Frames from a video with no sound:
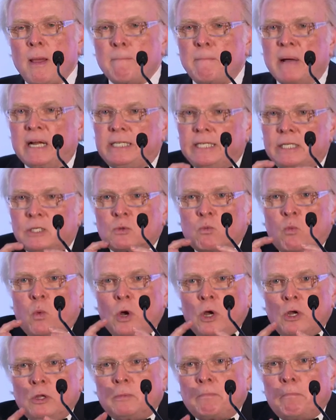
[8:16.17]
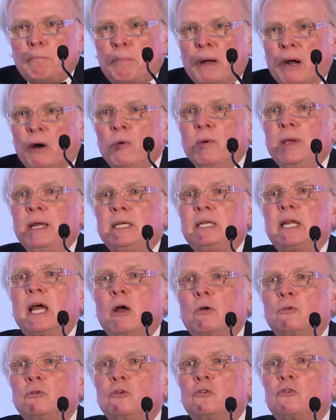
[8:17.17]
but it's worth burrowing
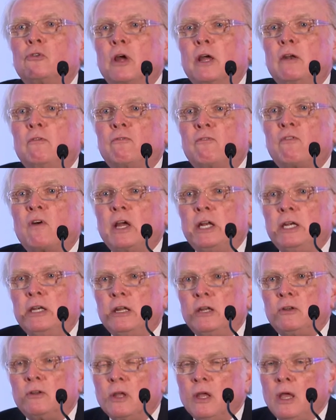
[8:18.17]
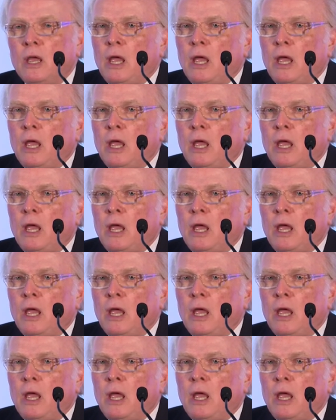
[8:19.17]
down to try and find it,